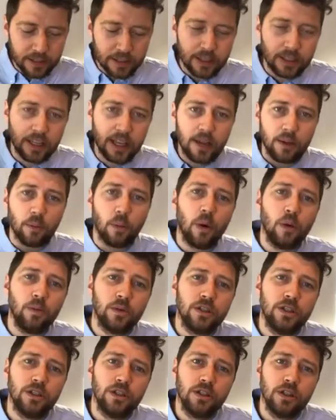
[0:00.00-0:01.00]

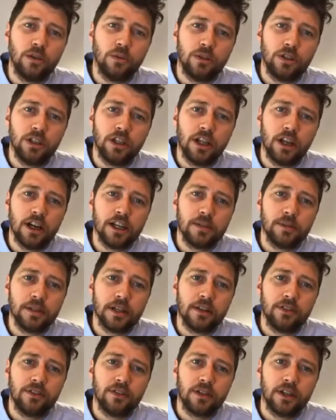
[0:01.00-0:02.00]
Would you guys
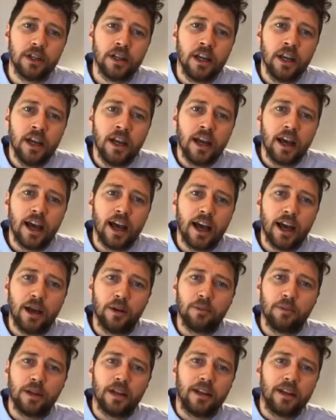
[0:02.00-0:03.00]
be up for
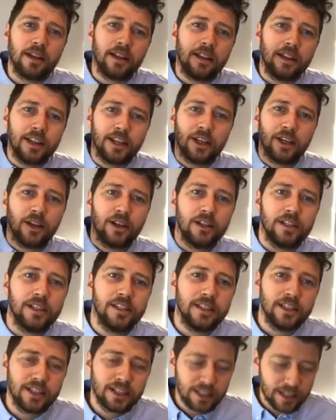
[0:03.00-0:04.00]
it? Claire Coates
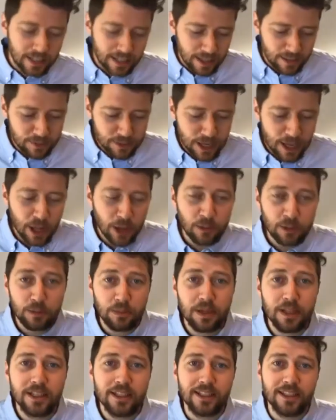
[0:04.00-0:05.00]
said she'd love to help
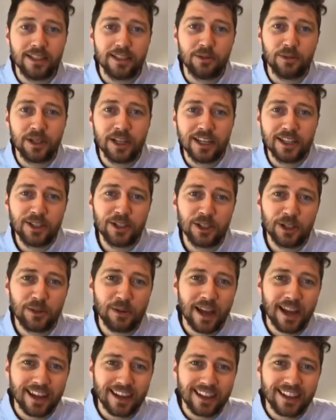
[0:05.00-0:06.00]
with pitches, and we need to talk
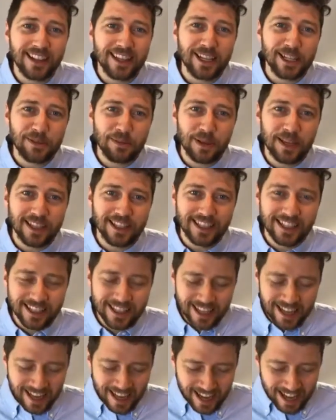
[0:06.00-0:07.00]
about Claire's
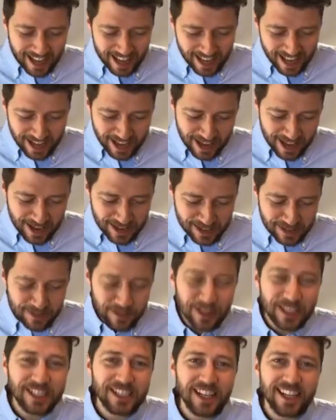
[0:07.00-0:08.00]
pitch.
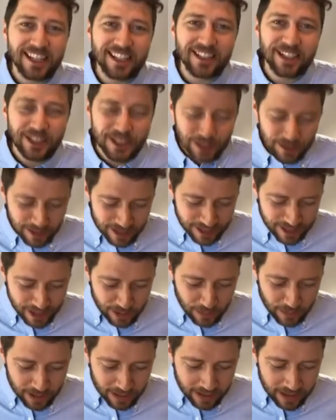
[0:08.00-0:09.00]
Some exciting news around
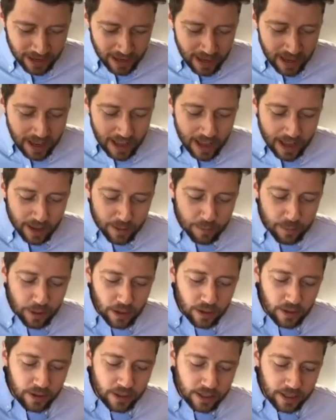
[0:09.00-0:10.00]
that one.
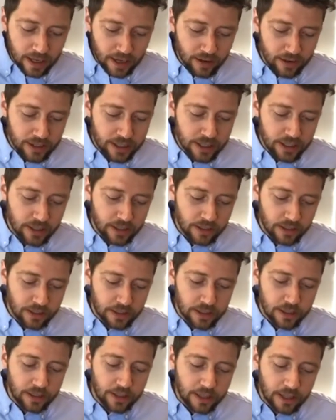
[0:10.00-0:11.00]
But encourage
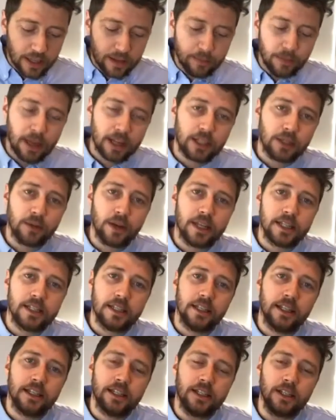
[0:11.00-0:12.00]
you to get back to
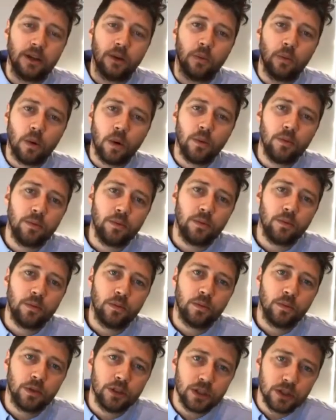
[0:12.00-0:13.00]
us and let us know
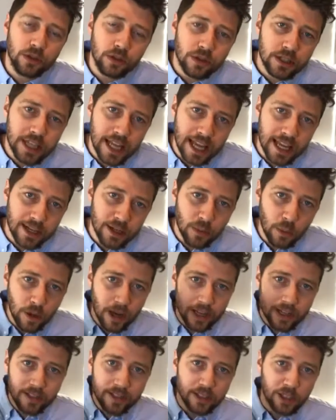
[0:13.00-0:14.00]
would you attend
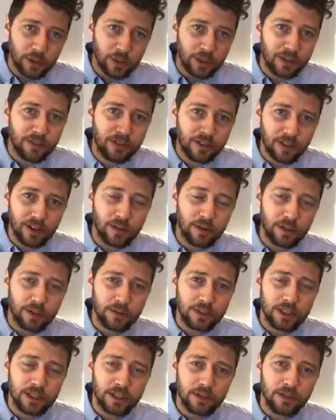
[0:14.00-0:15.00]
one, so we can figure out
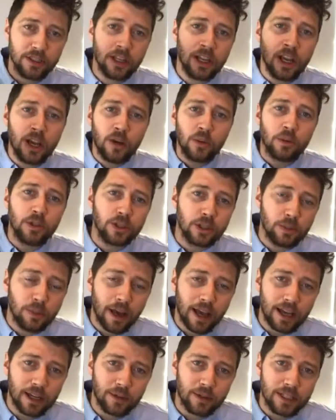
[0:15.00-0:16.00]
whether we do it? Would you
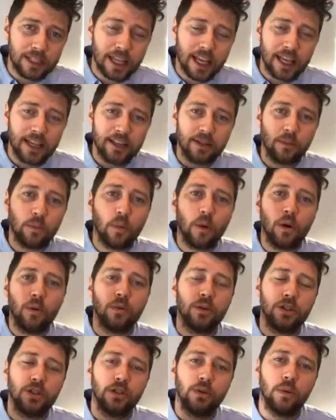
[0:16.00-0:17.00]
pay to attend, and what
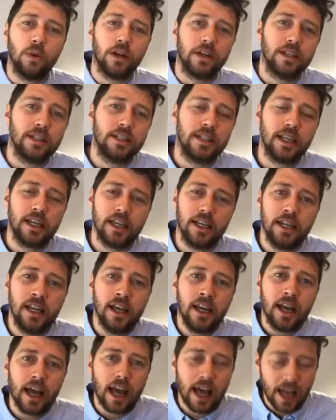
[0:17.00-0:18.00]
would you want to see
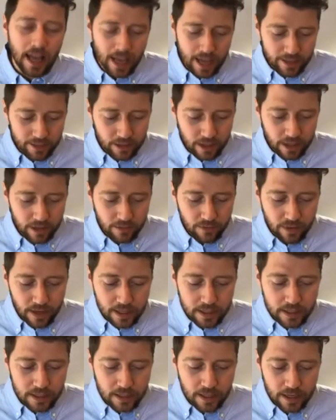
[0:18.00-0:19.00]
at that
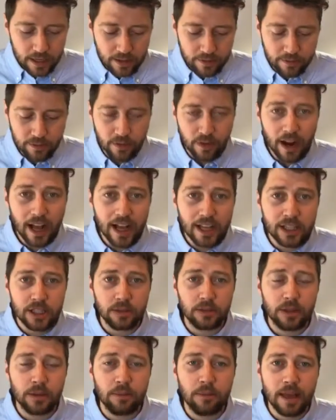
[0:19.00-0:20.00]
event? For us,
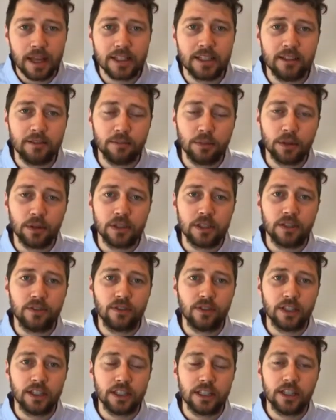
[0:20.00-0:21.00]
it'd be a massive boost
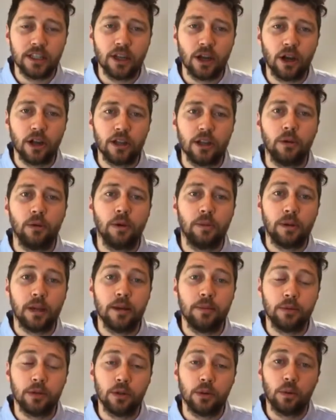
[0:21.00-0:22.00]
if we did know that were
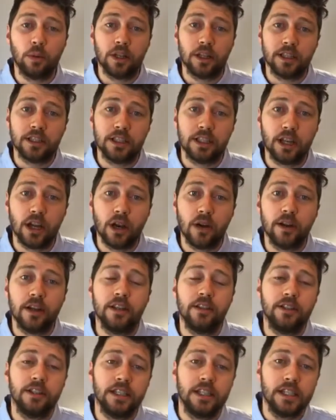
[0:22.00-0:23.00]
people willing to go
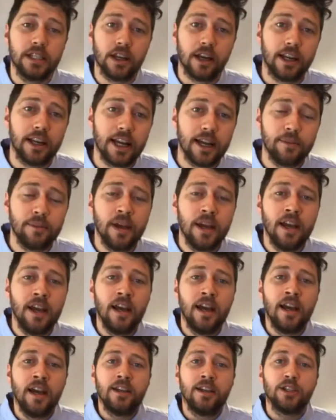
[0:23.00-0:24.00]
and you did sign up,
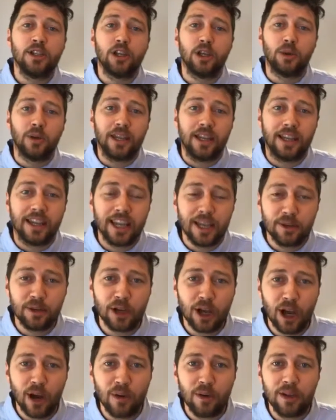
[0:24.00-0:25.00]
so that we can
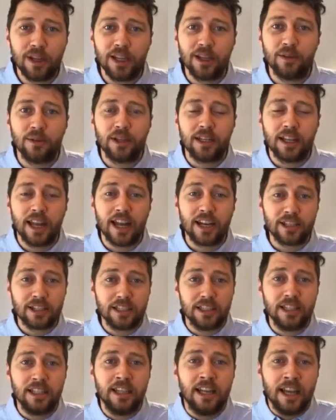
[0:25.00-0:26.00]
keep going and we can
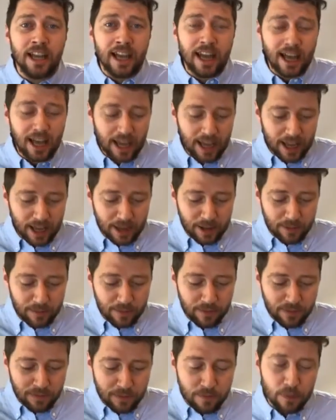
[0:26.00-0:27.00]
actually
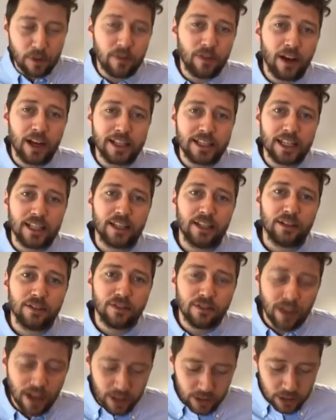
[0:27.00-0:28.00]
provide something
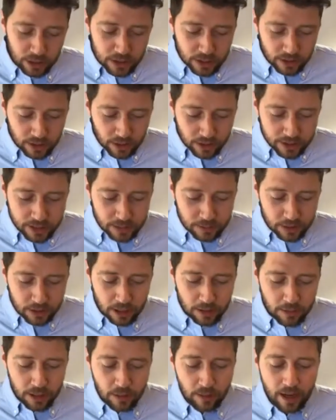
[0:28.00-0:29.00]
of value. So the concepts are
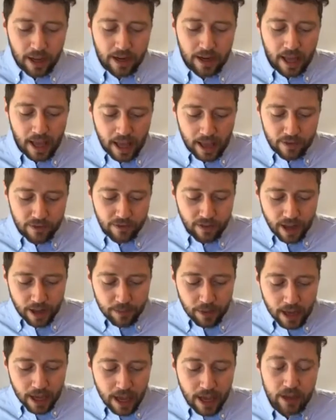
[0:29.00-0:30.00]
going to be around
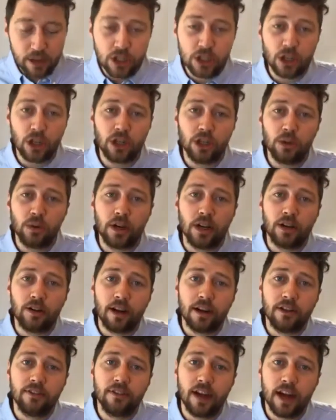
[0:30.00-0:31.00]
farmer, how to show you are a
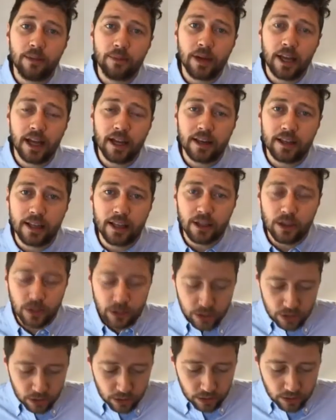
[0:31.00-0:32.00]
great farmer, how to get your
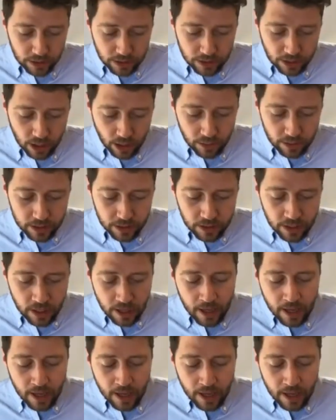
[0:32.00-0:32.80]
story going.